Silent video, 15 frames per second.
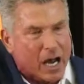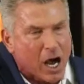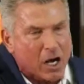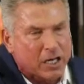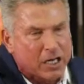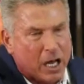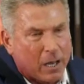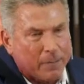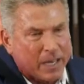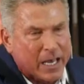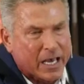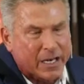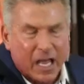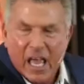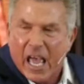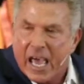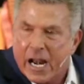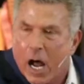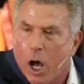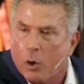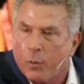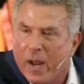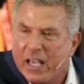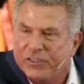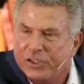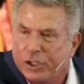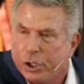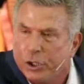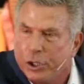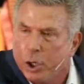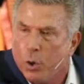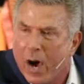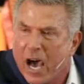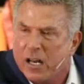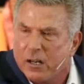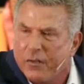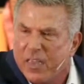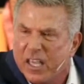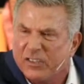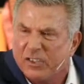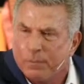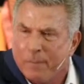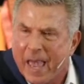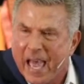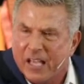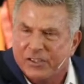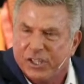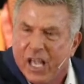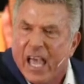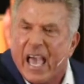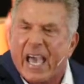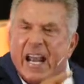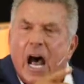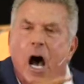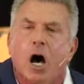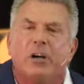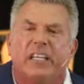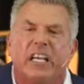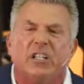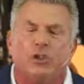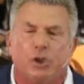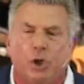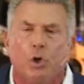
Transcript: I'll come in and I'll rescue you out of this mess and I'll get